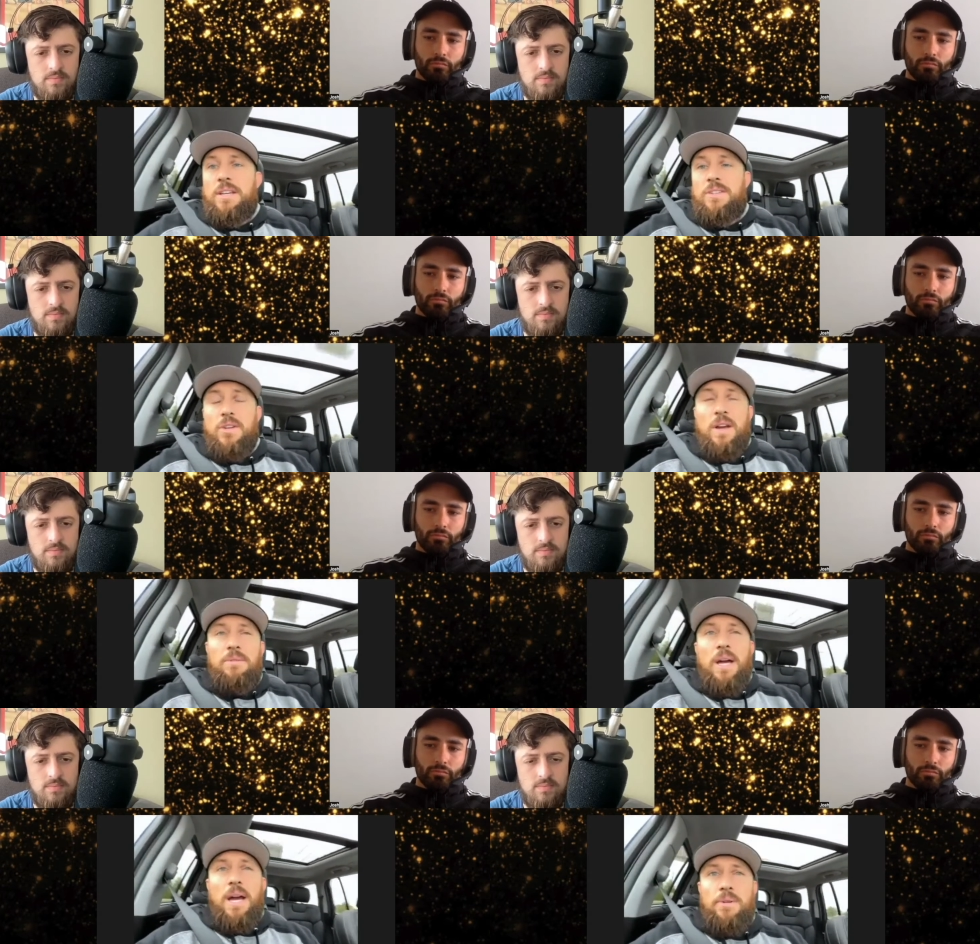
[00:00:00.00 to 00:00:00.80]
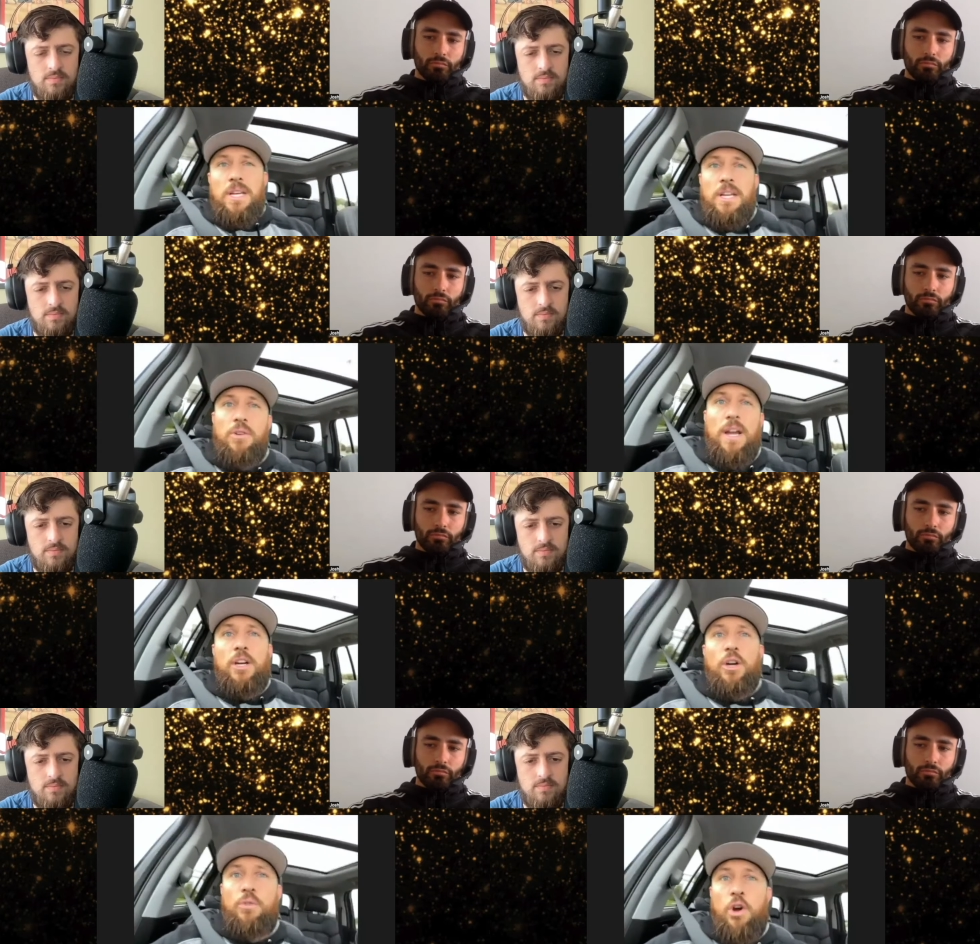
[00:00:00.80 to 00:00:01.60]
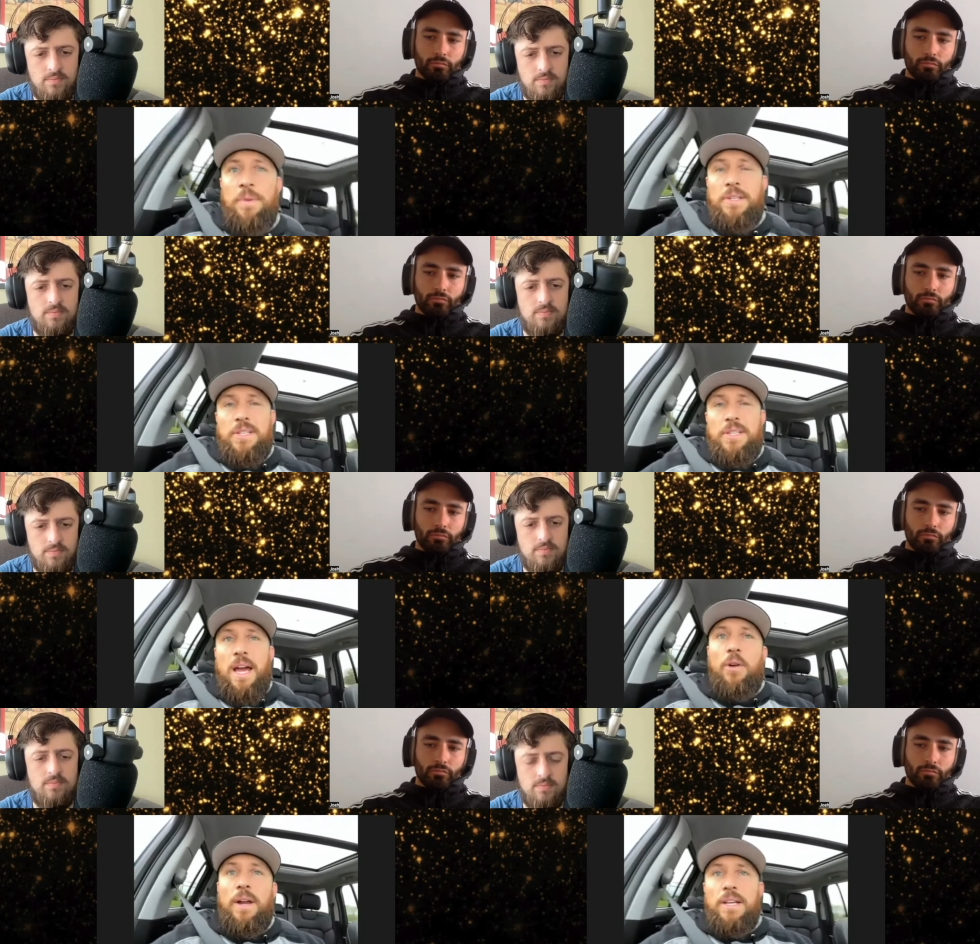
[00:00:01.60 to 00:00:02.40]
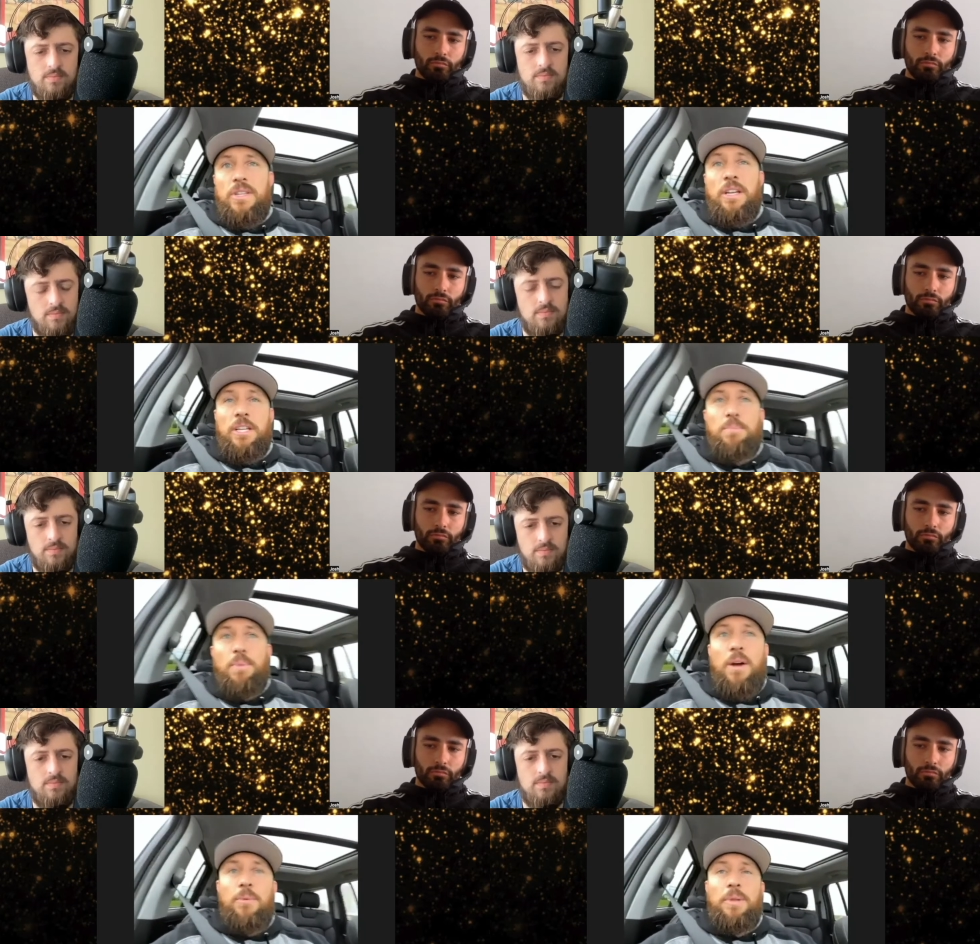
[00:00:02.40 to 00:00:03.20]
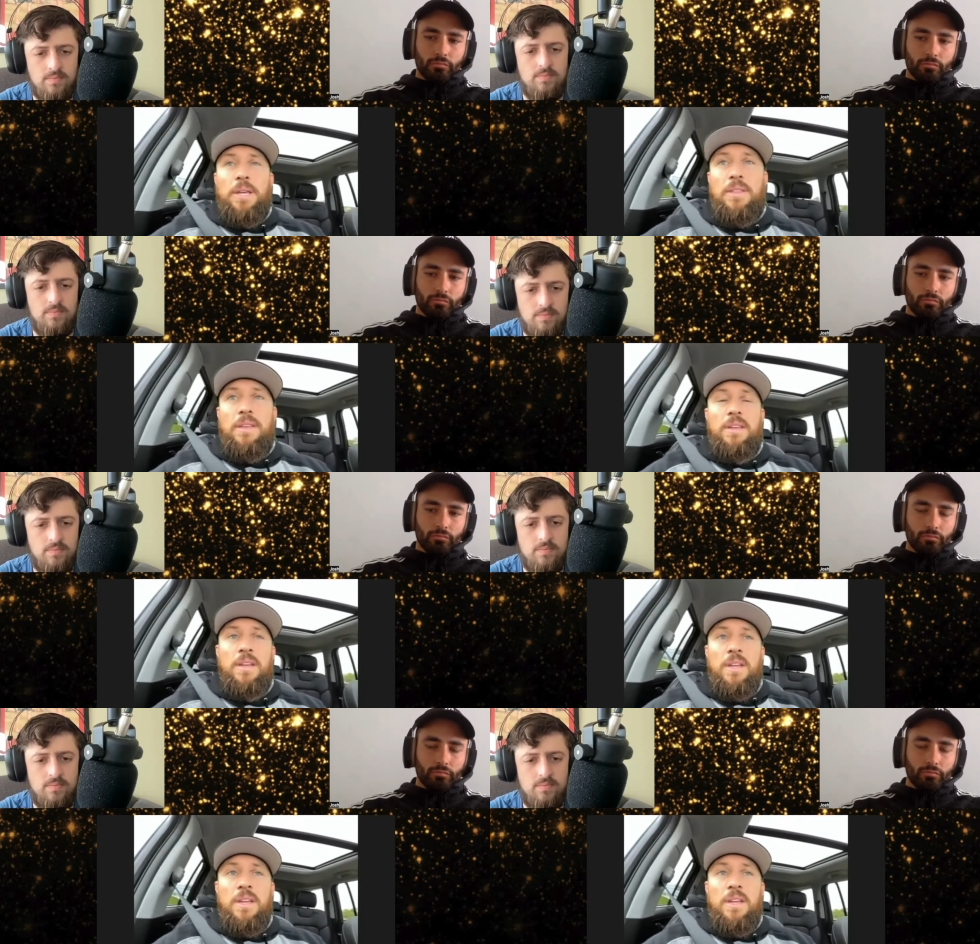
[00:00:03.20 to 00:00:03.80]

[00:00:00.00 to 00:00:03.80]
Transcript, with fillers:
Speaker 1: So I, I would say Greco-Roman style wrestling is probably the